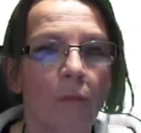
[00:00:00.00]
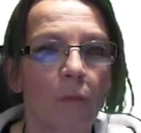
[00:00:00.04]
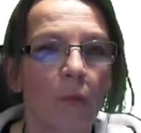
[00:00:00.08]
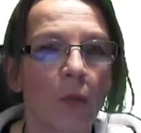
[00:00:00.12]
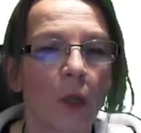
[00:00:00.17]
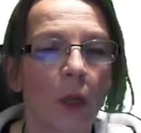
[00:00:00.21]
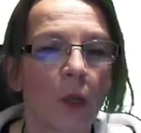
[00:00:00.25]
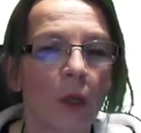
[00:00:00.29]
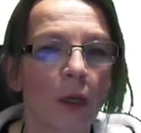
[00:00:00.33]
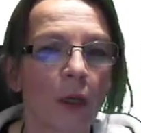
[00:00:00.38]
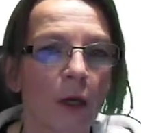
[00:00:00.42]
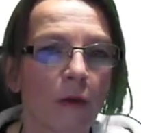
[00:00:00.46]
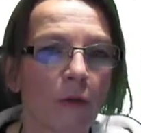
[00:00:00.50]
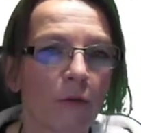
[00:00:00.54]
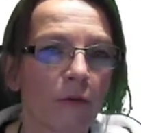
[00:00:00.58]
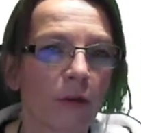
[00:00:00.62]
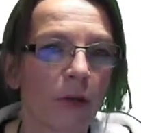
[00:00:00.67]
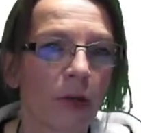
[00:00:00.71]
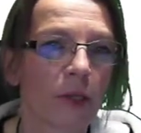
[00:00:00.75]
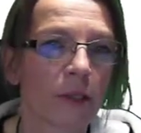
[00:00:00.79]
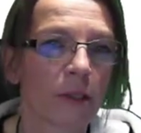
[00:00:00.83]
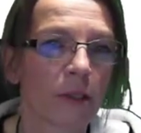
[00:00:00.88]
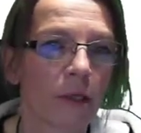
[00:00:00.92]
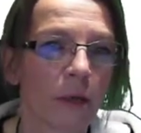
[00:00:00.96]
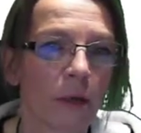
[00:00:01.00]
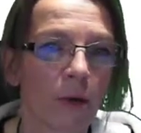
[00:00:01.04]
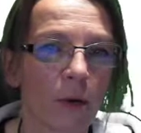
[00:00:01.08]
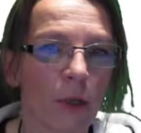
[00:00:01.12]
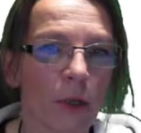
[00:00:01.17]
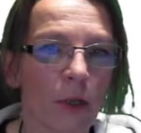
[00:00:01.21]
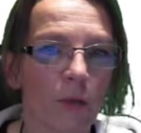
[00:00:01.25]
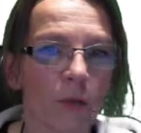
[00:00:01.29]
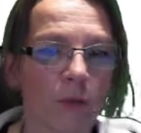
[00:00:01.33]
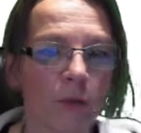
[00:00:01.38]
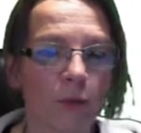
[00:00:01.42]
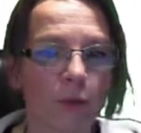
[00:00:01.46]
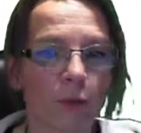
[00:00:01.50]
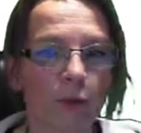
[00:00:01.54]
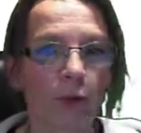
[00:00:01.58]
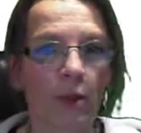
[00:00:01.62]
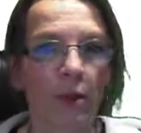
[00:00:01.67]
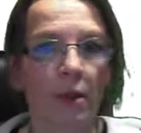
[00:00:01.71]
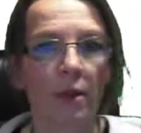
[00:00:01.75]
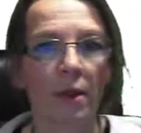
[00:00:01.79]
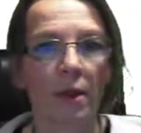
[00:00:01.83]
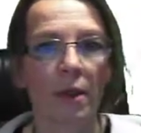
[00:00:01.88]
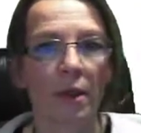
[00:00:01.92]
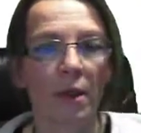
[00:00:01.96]
Yeah, kind of nice now here also in
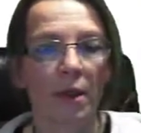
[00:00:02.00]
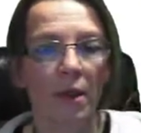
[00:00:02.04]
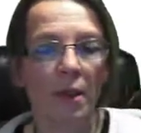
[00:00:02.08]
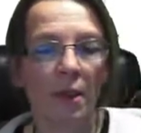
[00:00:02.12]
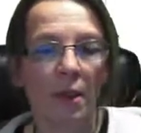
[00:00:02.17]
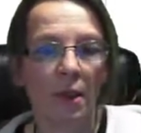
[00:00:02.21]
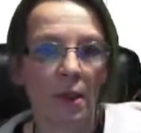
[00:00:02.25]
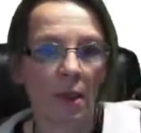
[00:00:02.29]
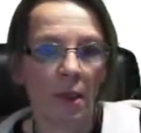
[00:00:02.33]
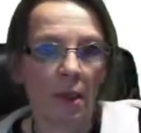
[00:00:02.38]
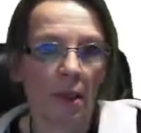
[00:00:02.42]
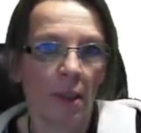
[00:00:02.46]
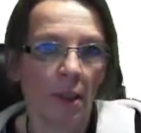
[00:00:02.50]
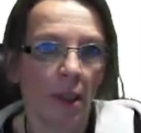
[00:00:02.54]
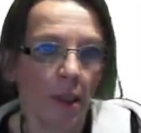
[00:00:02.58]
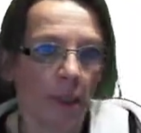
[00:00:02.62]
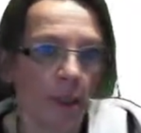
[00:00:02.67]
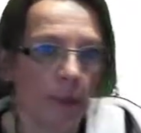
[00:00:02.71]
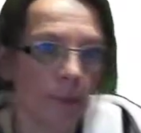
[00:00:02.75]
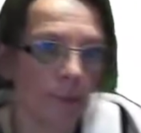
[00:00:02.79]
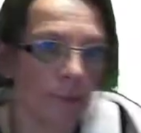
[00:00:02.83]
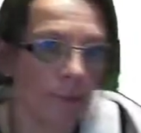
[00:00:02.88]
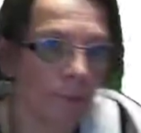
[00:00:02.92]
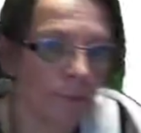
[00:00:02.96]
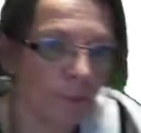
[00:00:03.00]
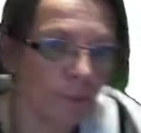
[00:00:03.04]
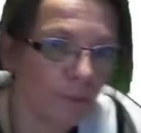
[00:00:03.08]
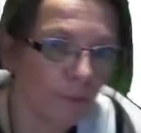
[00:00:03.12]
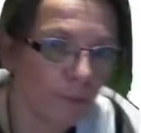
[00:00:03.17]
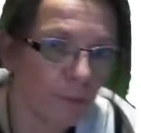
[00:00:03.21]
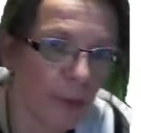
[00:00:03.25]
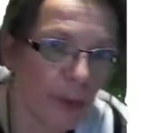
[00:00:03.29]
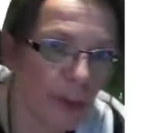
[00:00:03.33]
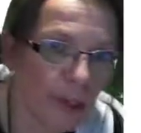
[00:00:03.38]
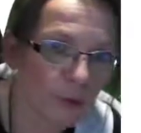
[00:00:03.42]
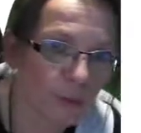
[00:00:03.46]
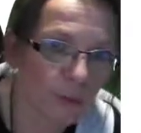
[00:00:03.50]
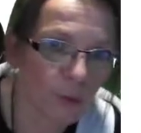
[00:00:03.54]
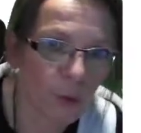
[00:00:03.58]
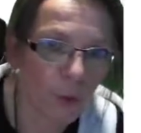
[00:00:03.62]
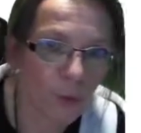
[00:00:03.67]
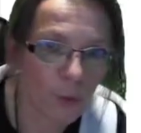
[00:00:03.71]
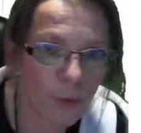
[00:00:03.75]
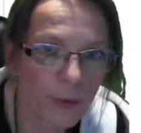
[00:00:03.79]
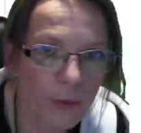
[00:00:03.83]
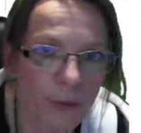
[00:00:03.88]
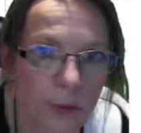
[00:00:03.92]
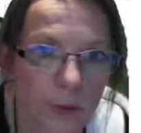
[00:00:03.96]
the
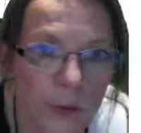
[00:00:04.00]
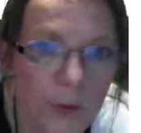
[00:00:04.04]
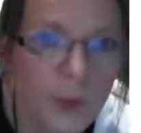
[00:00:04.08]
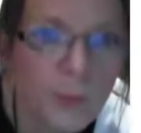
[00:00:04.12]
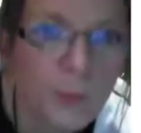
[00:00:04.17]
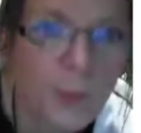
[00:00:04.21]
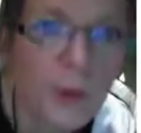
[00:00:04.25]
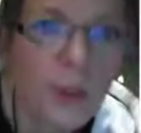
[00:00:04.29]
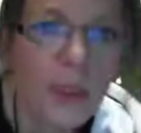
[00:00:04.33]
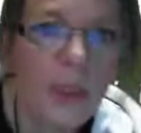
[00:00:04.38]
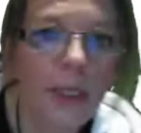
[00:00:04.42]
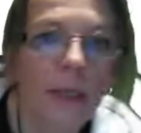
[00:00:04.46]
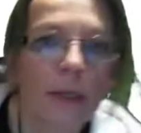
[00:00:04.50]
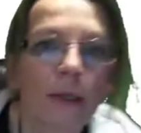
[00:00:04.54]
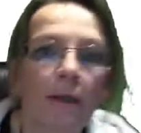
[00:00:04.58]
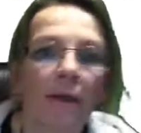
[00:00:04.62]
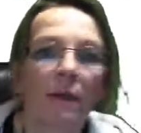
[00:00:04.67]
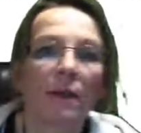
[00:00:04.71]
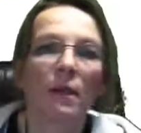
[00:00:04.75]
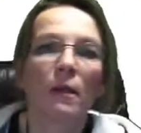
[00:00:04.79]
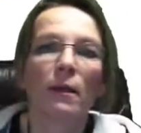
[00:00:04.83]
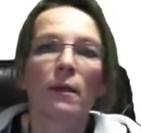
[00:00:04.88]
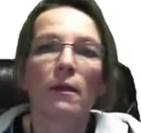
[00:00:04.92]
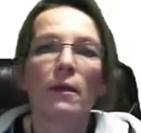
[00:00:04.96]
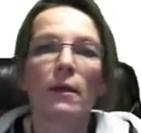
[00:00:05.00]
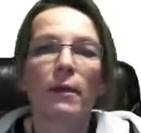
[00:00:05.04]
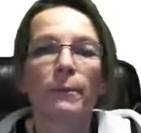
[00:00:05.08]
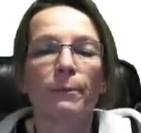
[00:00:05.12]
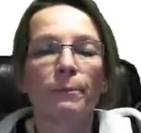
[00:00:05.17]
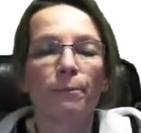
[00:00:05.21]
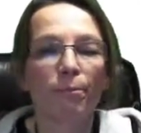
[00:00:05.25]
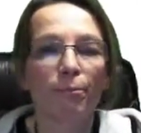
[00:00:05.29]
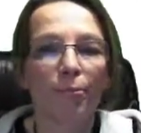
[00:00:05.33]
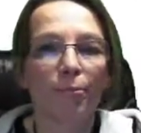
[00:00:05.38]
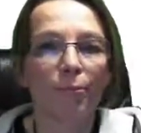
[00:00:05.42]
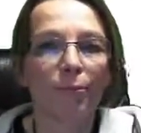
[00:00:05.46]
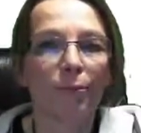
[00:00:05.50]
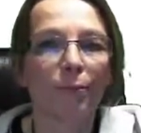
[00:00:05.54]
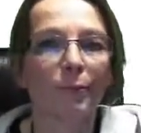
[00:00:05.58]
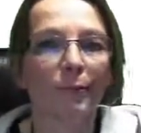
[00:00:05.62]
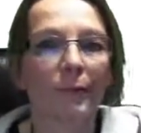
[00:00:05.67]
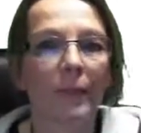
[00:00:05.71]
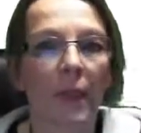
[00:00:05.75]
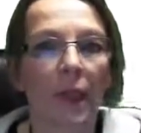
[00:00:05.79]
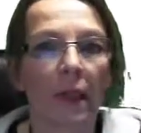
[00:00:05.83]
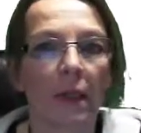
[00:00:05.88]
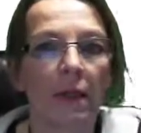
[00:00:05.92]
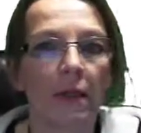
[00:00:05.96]
backdrop, so to speak,
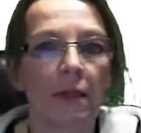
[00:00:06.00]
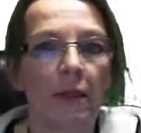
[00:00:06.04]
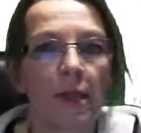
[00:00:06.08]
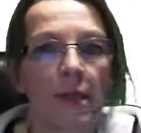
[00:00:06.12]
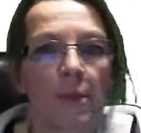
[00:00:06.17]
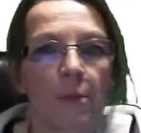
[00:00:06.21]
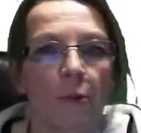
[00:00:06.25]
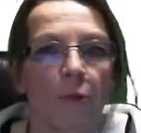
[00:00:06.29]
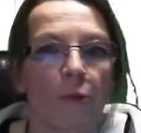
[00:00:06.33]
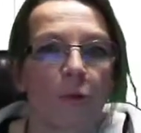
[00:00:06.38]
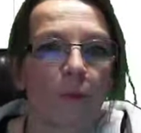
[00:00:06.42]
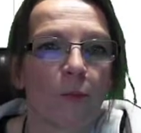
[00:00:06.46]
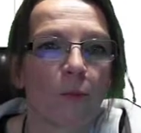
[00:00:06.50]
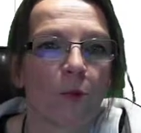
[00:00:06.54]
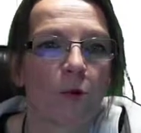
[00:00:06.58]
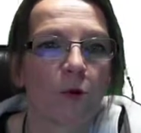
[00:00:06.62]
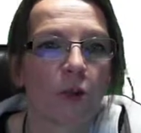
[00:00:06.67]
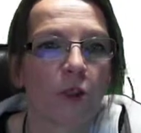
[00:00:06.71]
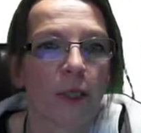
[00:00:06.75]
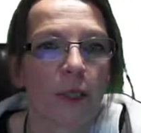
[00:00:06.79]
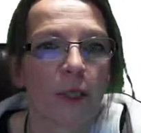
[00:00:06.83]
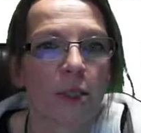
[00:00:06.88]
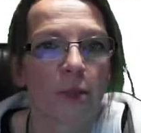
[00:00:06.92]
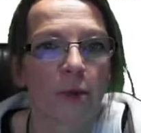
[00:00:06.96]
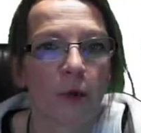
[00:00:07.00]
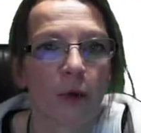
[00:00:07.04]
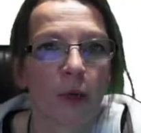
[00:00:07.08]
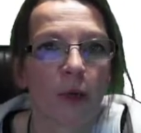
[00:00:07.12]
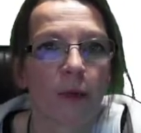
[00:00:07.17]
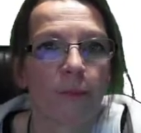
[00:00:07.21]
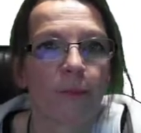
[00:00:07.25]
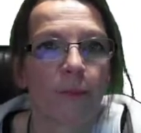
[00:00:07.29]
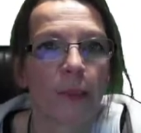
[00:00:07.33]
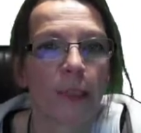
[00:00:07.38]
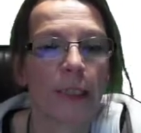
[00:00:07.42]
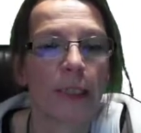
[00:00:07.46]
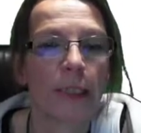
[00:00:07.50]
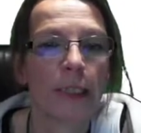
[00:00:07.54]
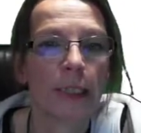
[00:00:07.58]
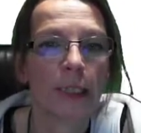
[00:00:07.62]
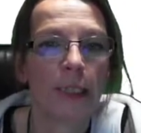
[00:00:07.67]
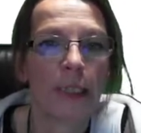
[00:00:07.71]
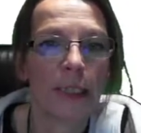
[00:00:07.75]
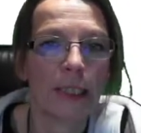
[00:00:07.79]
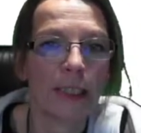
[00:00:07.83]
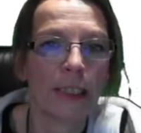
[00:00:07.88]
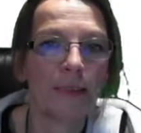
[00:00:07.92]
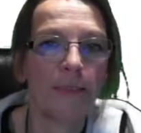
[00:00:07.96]
the name of the project, so I
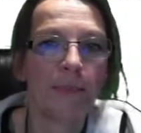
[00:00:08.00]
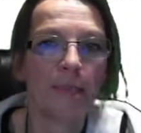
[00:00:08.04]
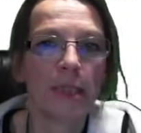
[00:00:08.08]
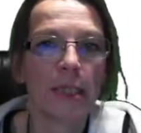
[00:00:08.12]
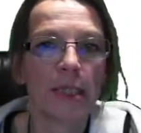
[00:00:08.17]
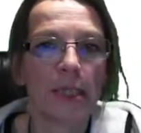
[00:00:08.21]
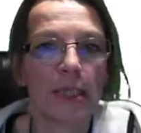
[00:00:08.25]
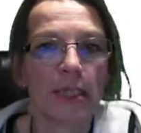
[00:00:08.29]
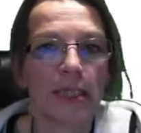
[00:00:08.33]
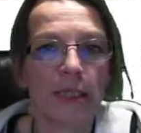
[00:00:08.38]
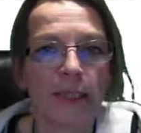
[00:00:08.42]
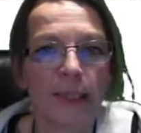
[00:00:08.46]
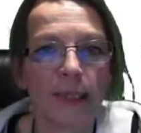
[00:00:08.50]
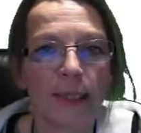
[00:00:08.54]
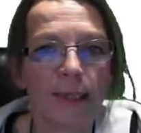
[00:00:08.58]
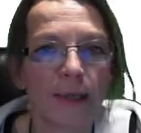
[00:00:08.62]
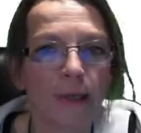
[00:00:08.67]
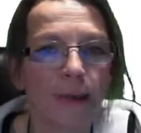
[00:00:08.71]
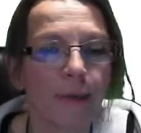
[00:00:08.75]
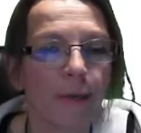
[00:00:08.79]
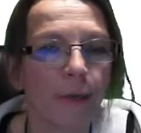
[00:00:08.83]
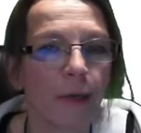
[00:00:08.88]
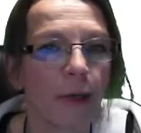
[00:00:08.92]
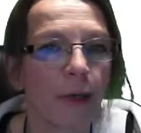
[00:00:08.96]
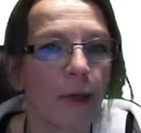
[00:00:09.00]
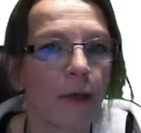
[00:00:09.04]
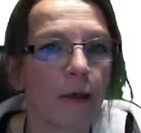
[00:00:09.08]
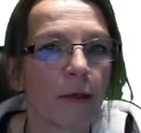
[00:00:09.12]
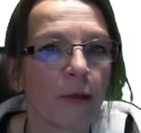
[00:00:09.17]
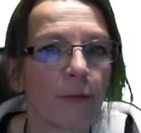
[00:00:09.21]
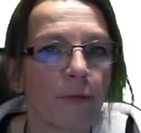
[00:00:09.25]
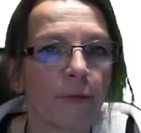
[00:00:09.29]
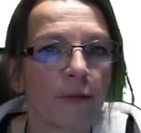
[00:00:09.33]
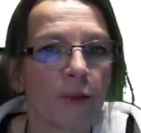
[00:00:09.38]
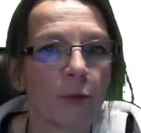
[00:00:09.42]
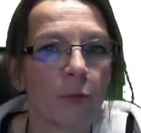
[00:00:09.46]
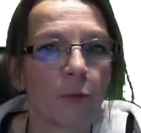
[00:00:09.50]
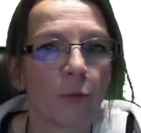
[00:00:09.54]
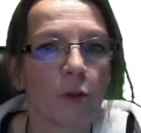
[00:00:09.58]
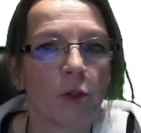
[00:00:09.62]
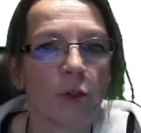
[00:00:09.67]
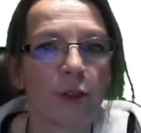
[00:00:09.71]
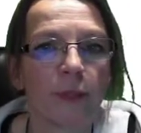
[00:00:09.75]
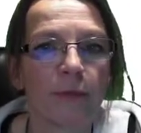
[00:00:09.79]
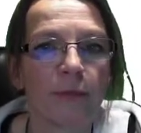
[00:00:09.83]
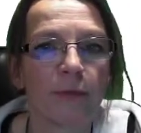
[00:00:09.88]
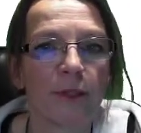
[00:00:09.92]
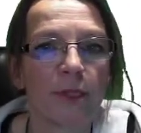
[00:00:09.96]
immediately see which
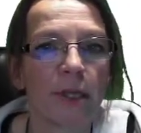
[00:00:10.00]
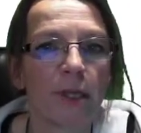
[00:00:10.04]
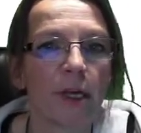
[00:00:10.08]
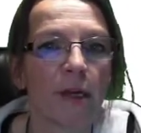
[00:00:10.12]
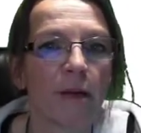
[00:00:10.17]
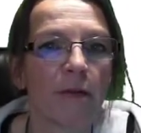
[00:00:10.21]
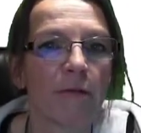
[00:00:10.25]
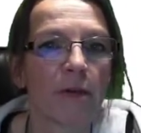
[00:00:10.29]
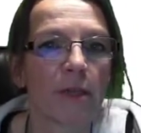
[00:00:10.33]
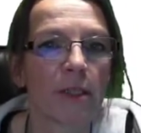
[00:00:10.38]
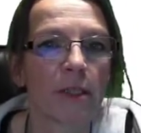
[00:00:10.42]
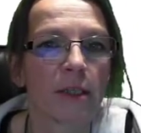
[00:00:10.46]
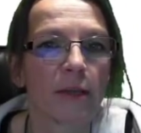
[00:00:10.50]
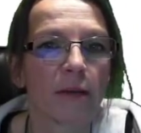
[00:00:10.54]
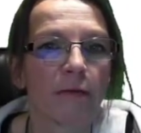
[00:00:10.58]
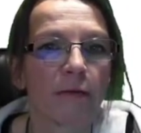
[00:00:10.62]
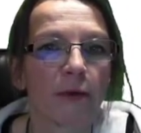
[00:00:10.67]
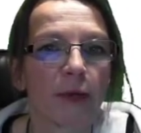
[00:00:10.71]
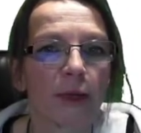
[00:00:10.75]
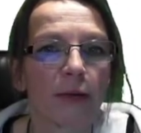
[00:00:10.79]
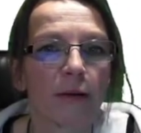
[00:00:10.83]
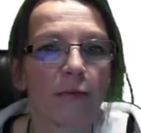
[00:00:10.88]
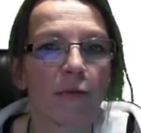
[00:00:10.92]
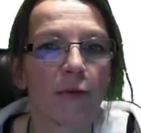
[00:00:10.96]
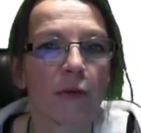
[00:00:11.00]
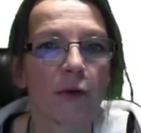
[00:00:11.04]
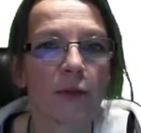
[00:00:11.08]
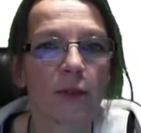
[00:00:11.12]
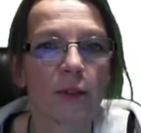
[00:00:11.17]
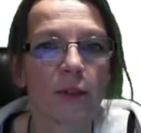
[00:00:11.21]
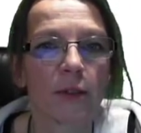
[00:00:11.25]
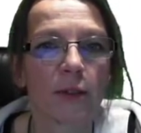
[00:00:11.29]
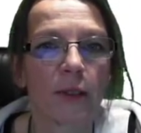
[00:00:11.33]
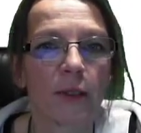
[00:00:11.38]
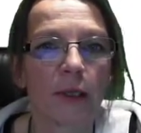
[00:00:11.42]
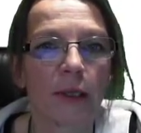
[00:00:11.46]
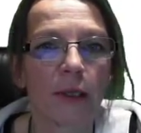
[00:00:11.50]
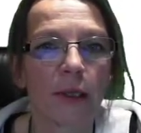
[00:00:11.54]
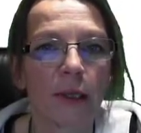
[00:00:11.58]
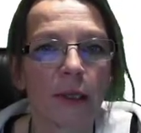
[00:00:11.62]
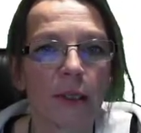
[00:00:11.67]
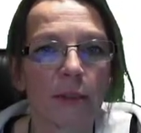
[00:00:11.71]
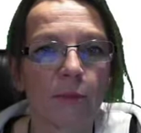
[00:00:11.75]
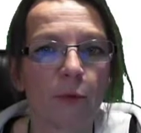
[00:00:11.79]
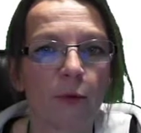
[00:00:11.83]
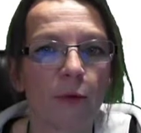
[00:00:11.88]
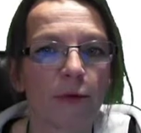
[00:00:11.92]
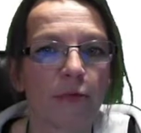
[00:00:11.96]
project I'm dealing with and when it was
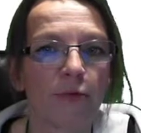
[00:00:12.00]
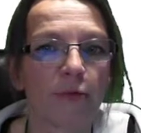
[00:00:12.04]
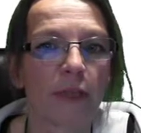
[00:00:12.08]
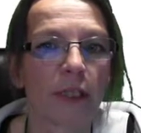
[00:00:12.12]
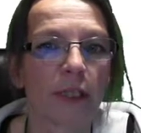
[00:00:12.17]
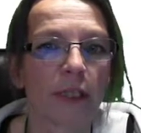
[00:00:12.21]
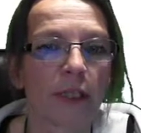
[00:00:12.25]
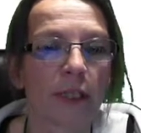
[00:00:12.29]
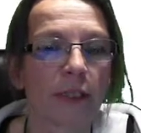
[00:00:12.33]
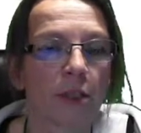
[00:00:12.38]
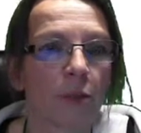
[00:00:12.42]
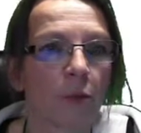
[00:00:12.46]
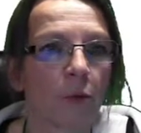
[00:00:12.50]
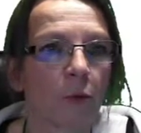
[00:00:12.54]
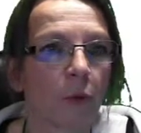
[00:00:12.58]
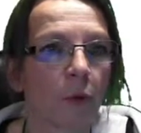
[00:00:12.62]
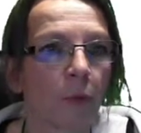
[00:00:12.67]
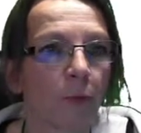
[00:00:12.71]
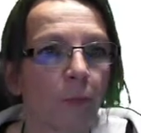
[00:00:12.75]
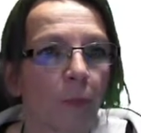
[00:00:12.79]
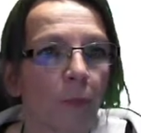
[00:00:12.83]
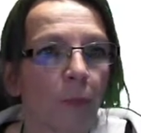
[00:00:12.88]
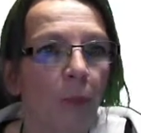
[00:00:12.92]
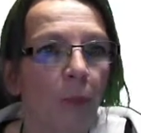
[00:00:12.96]
last modified and so on.